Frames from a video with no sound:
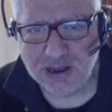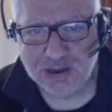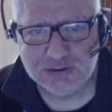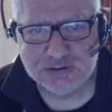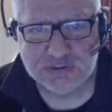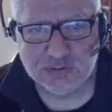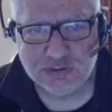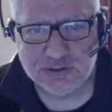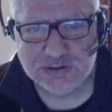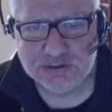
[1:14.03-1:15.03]
So
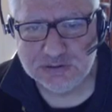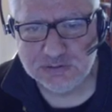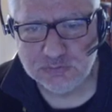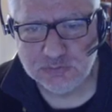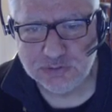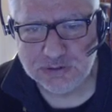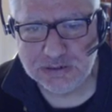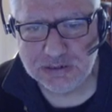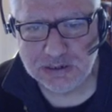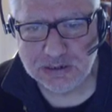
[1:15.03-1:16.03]
this is
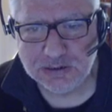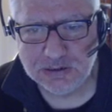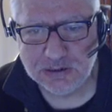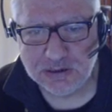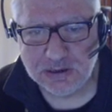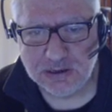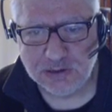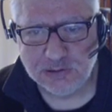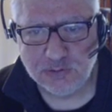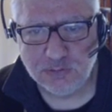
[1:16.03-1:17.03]
truly
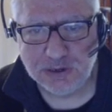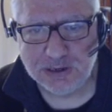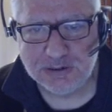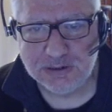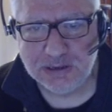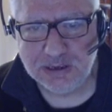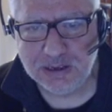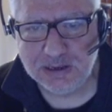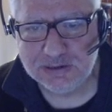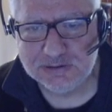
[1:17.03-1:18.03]
low end.
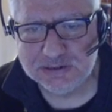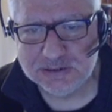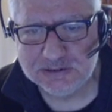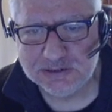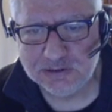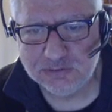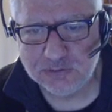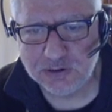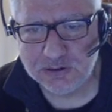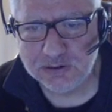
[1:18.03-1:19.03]
And it's a
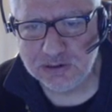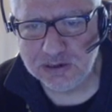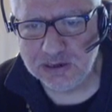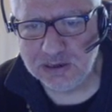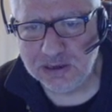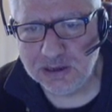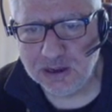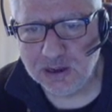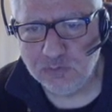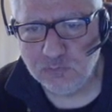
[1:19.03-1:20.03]
Celeron
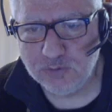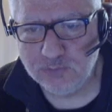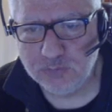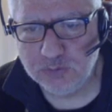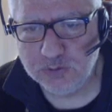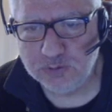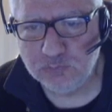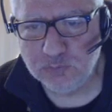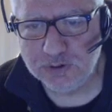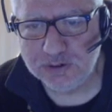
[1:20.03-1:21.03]

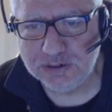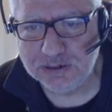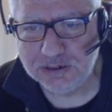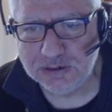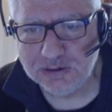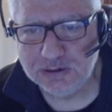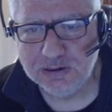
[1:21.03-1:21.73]
1.1 gig.